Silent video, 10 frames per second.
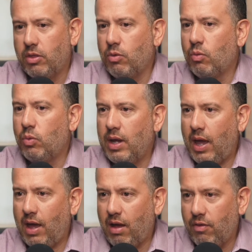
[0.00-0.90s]
We
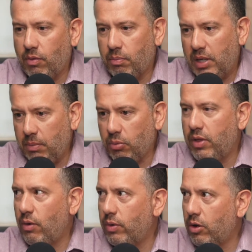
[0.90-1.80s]
have people
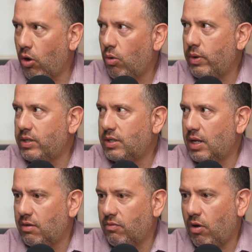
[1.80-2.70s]
that we always get
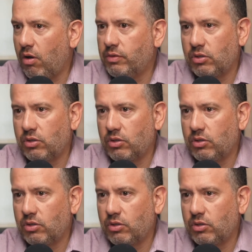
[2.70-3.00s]
involved.